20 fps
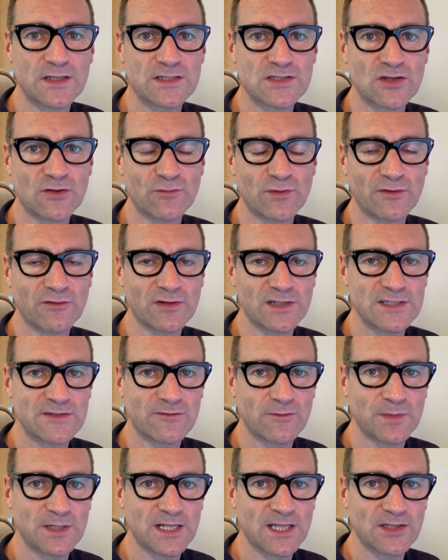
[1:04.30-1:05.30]
software release
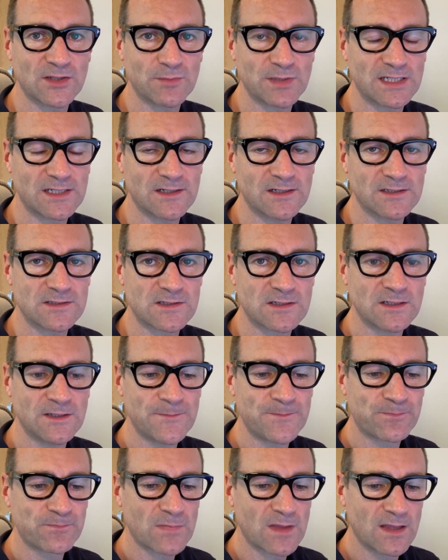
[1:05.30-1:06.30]
from another, because
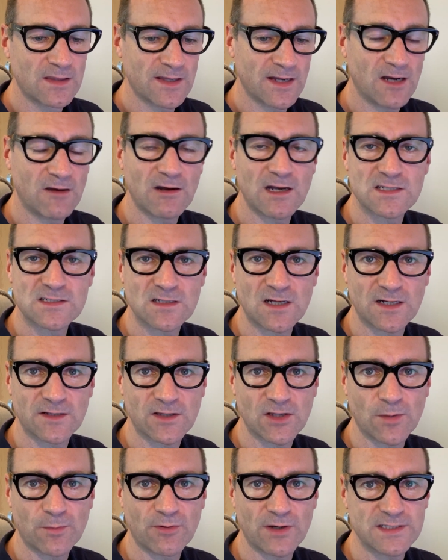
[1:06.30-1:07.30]
they are outside of
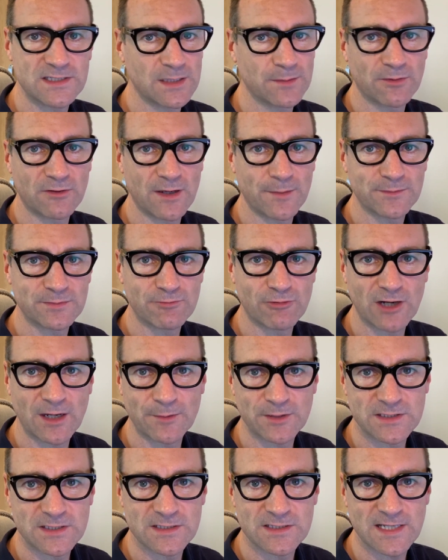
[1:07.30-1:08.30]
the operating
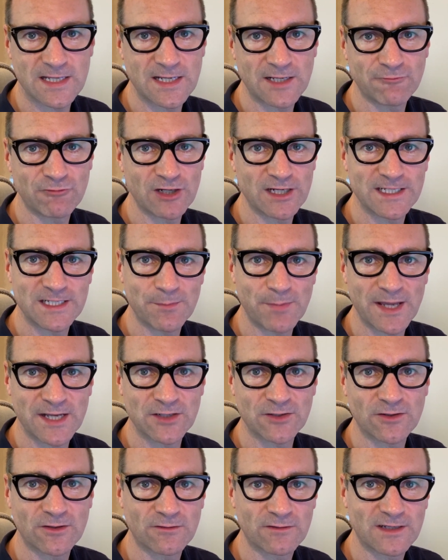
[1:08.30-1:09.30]
parameters and they really
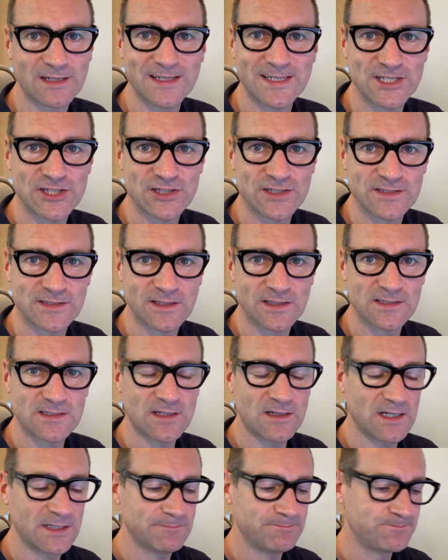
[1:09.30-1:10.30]
depend on conditions at the
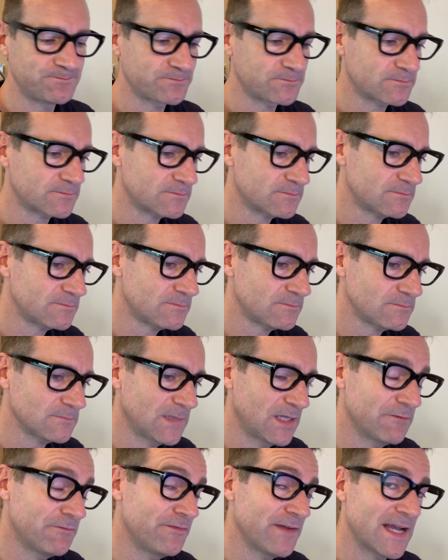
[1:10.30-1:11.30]
time.
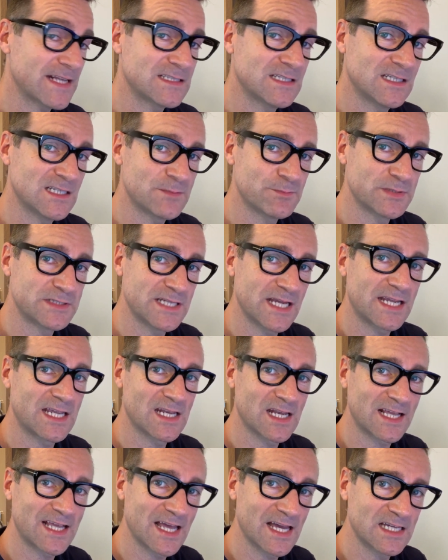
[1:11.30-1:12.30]
In fact, in this
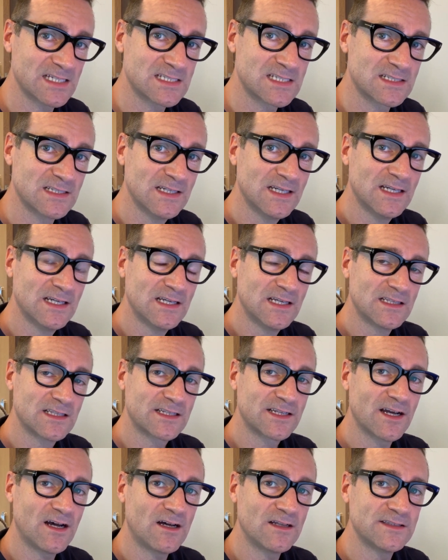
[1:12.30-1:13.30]
particular case, the
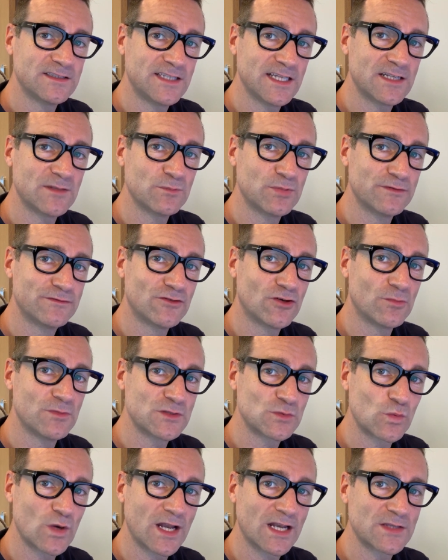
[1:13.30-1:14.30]
car didn't perform
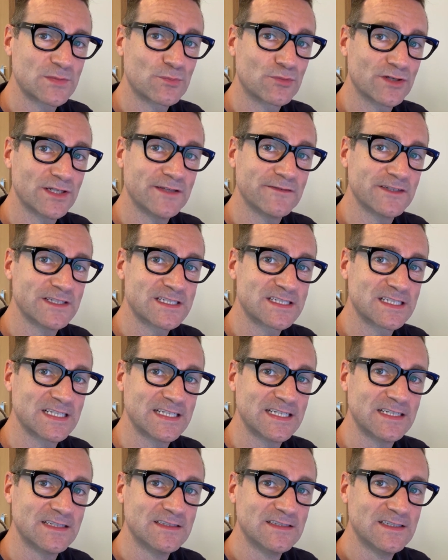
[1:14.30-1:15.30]
as well as previously.